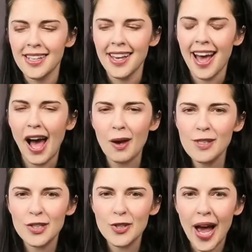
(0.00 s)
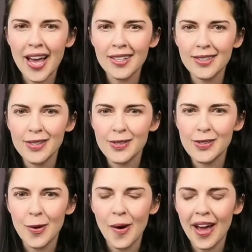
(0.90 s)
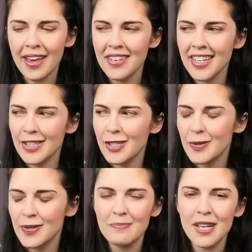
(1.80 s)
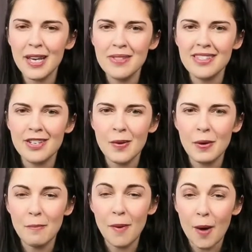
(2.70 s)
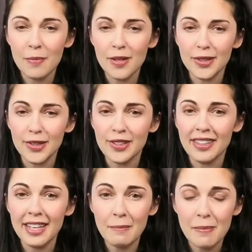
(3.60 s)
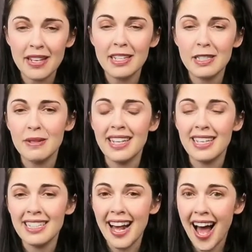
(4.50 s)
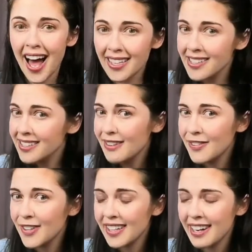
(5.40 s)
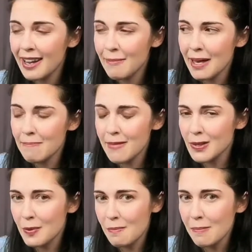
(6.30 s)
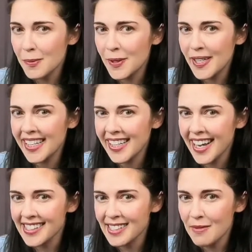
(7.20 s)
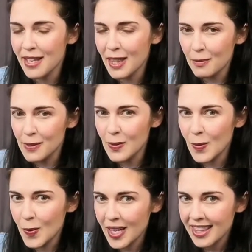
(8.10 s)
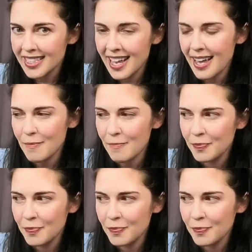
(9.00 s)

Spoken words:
I was a child, so I have an issue sometimes knowing popular like opinion to be like, did I discover it and am I misremembering it as something that was cool at the time?